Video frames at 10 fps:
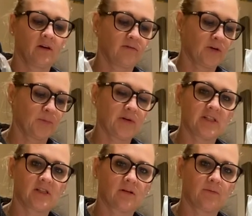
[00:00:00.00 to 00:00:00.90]
for
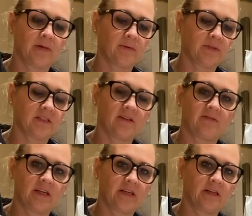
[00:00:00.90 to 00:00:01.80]
preterm babies if
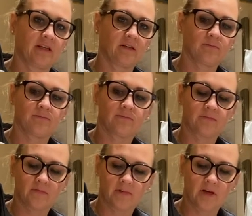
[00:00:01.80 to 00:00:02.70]
they need it,
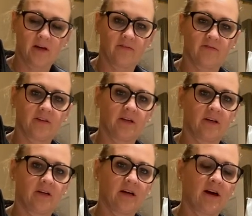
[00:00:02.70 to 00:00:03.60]
if
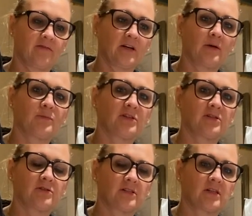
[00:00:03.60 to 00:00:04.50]
they have not
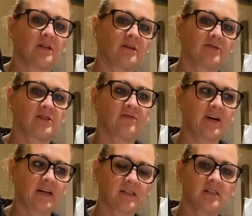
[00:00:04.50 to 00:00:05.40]
produced enough
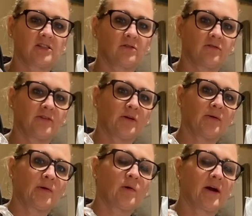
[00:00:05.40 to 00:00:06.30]
surfactant. So if
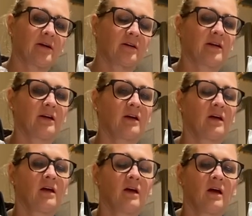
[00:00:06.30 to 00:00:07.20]
they're requiring
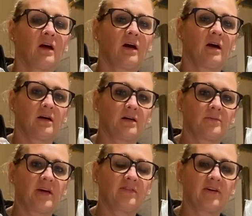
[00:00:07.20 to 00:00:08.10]

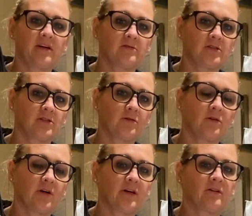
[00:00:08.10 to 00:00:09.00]
FiO2
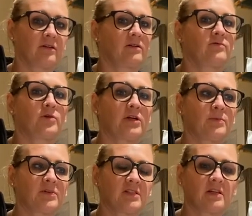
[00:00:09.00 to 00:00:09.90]
greater than
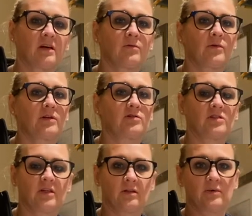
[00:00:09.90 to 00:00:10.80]
40%, we
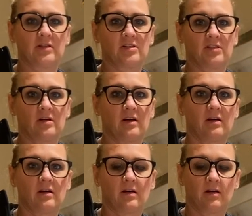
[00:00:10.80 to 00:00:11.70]
usually administer it
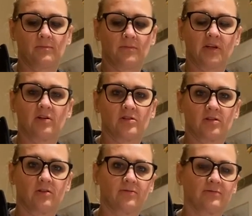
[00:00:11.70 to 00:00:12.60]
Curaserve.